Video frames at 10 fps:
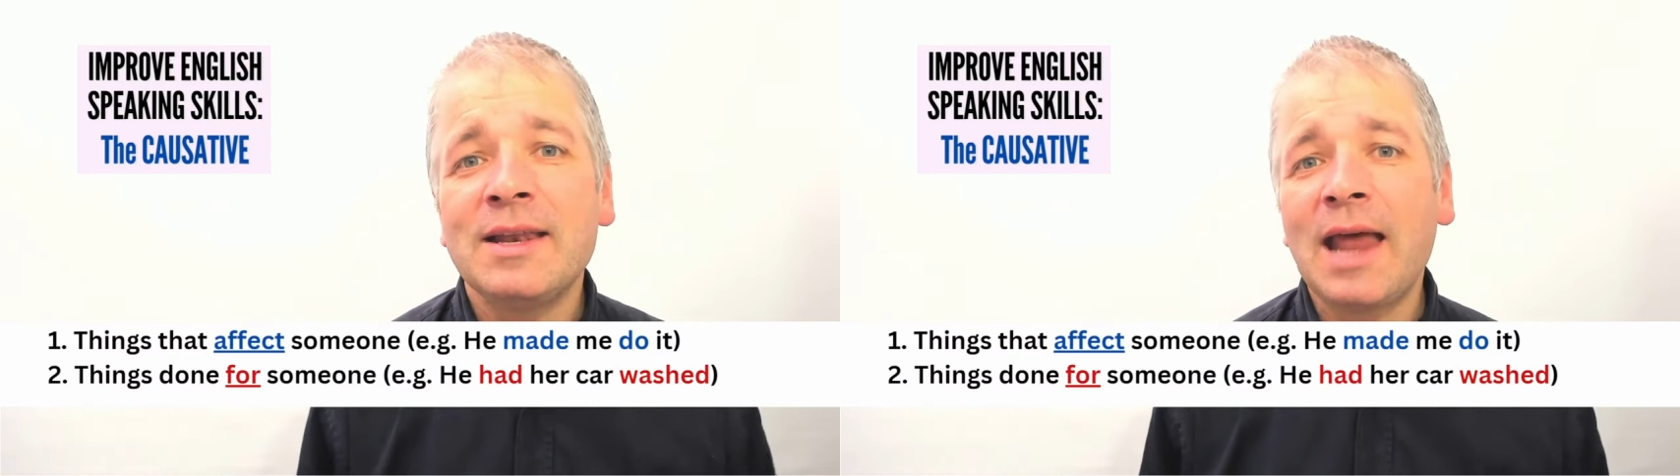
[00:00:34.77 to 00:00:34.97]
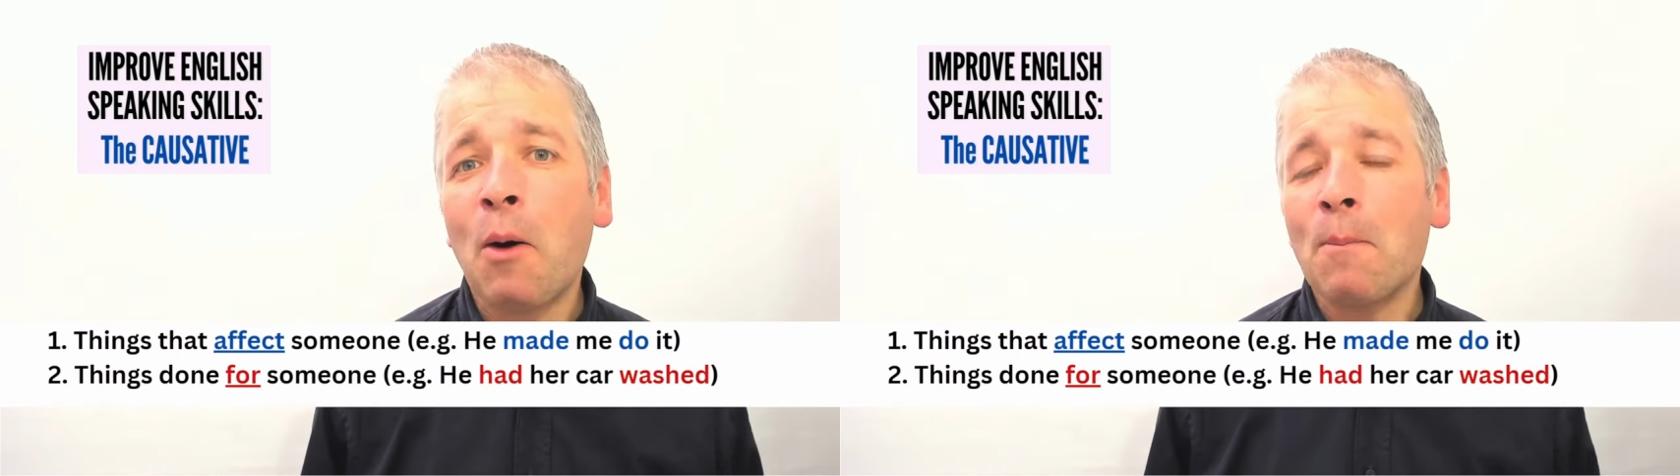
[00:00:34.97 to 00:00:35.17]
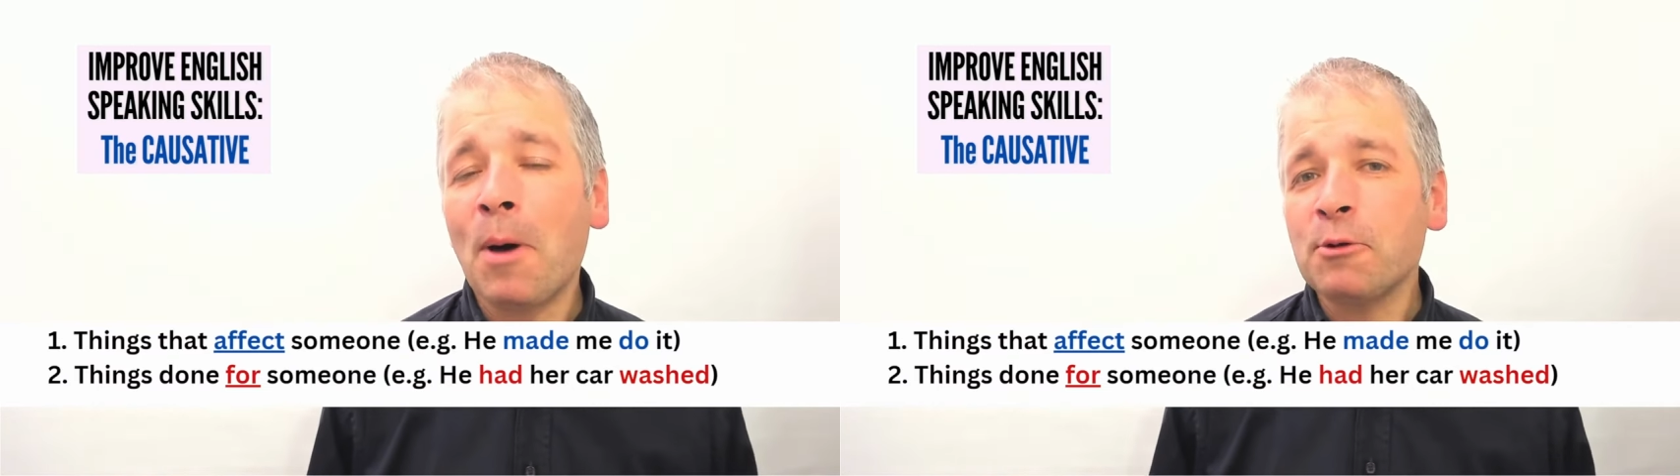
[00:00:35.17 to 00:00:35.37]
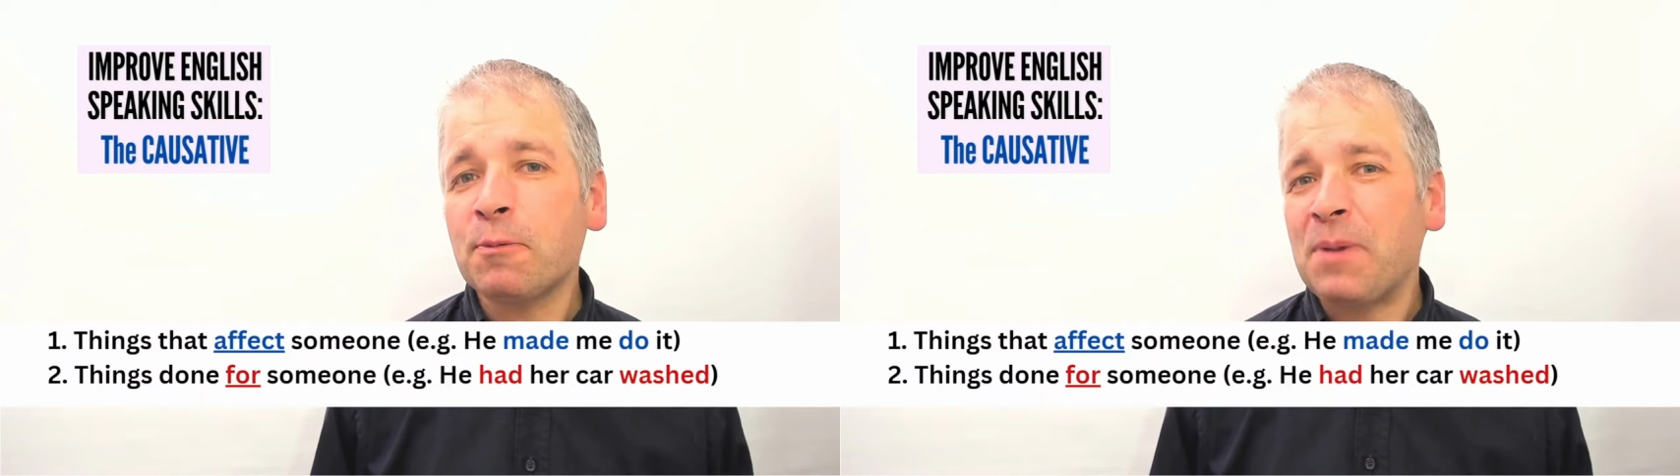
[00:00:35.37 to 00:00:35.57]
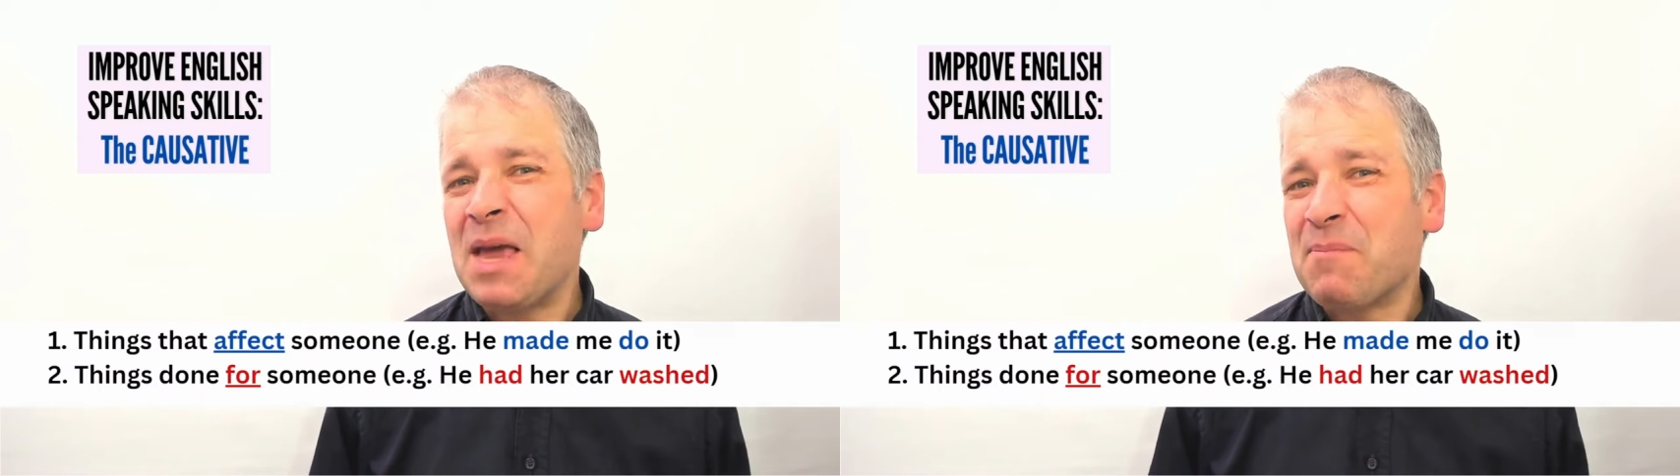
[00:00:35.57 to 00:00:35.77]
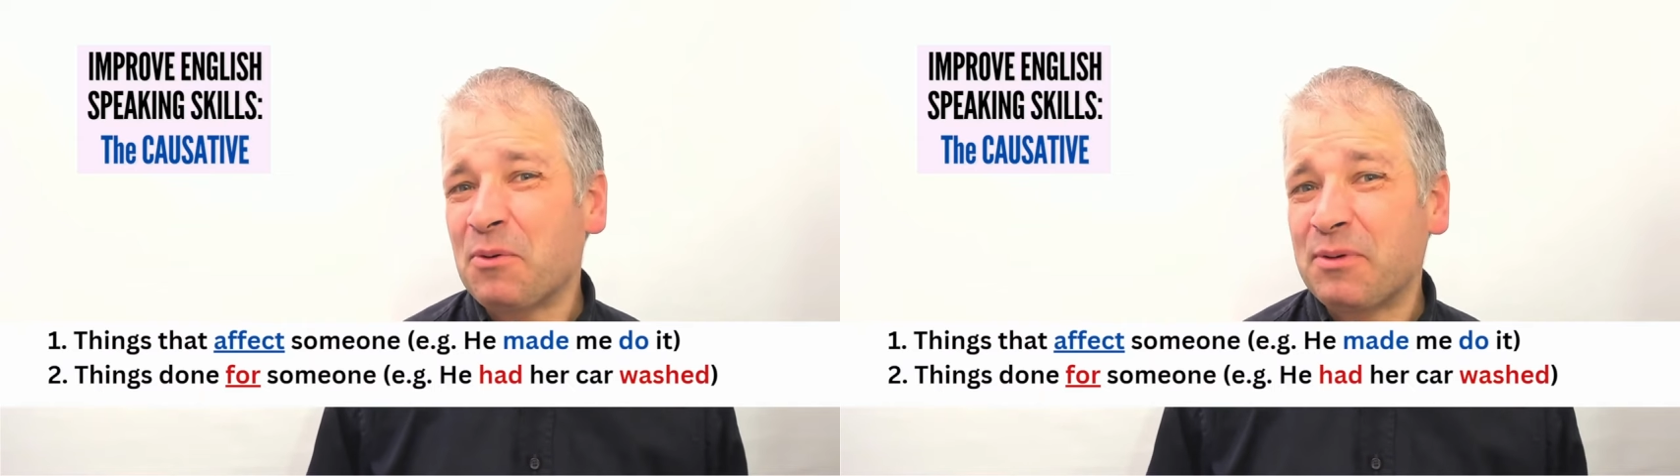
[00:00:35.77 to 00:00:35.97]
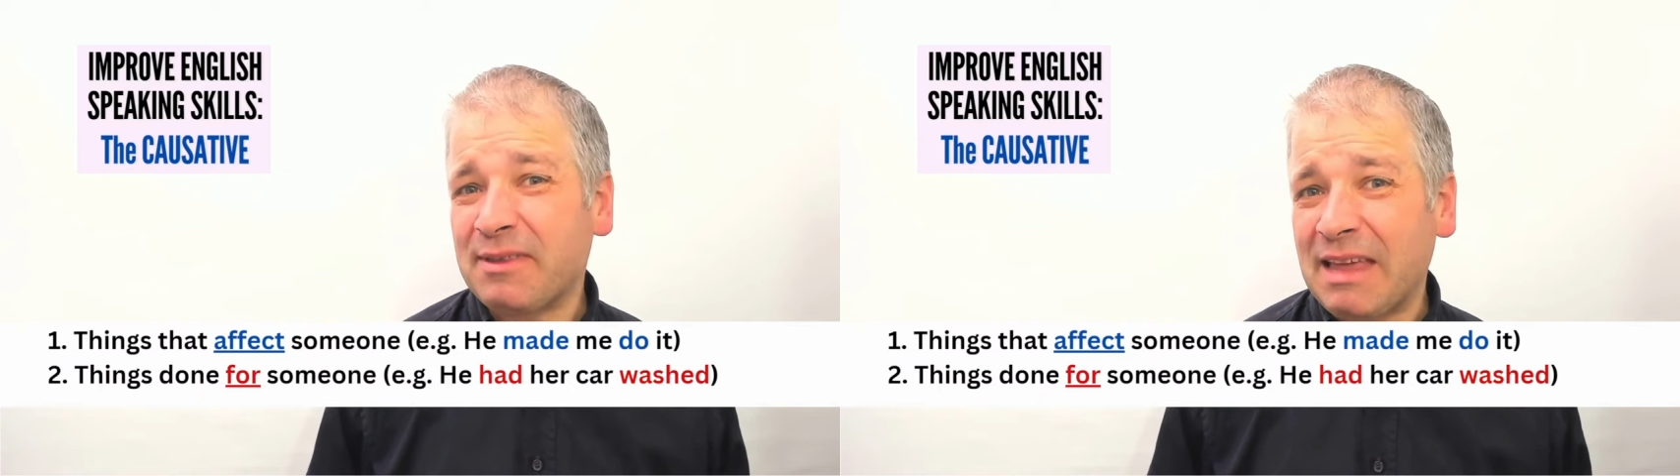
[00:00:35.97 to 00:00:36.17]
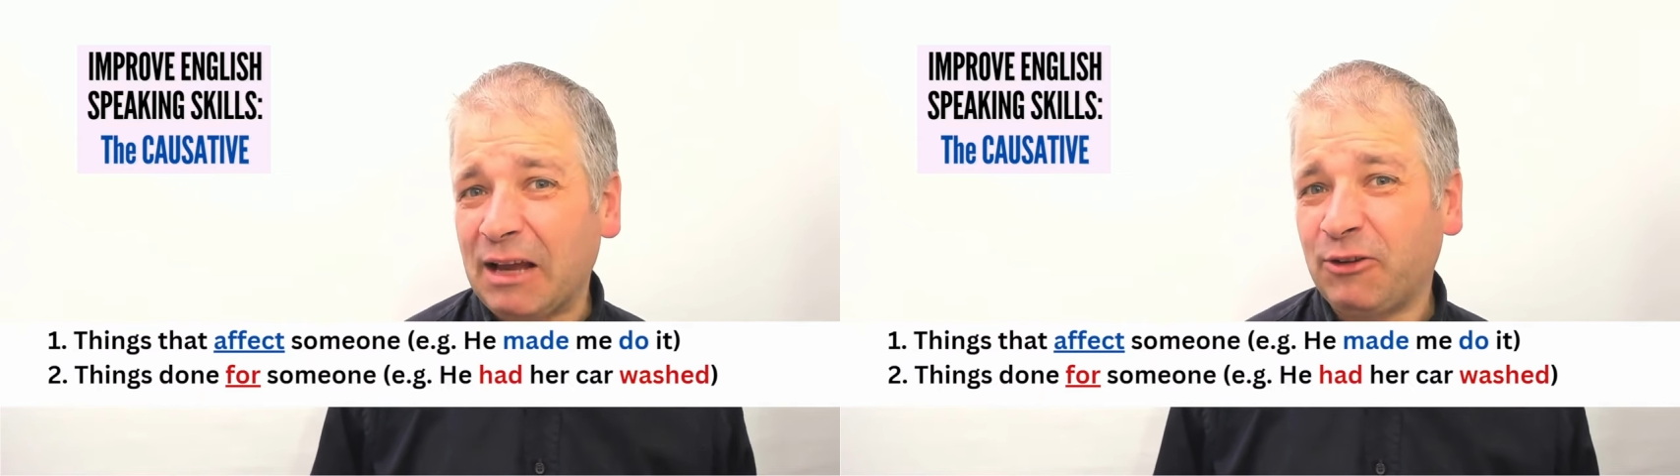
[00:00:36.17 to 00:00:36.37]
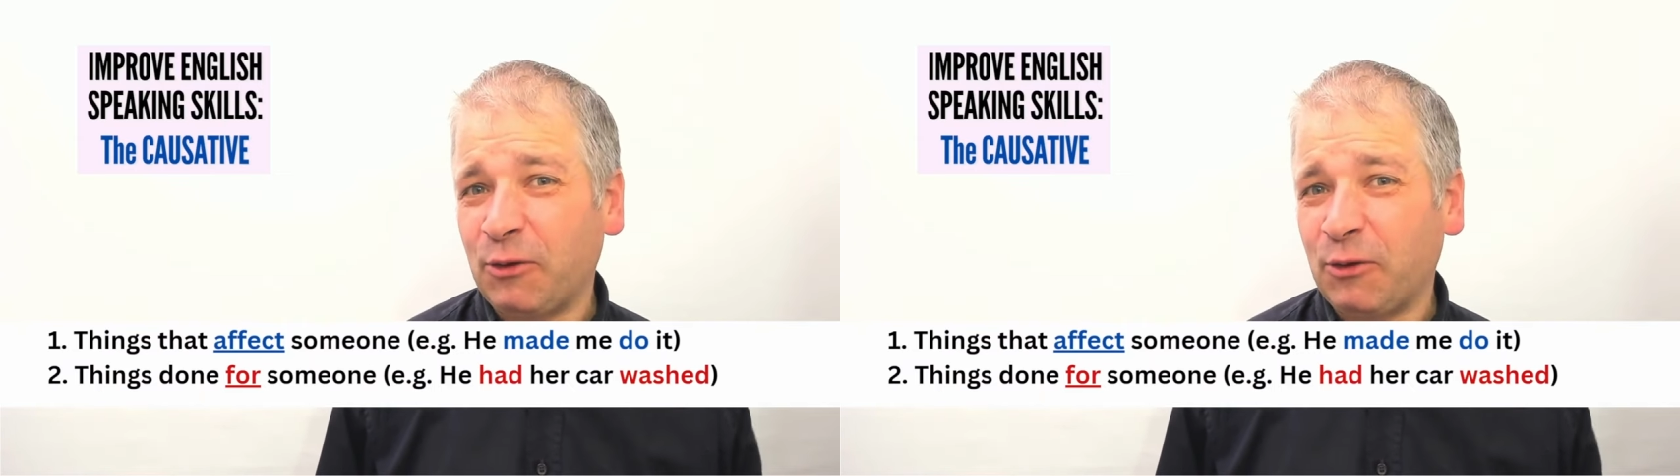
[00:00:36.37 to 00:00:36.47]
Now, most people stick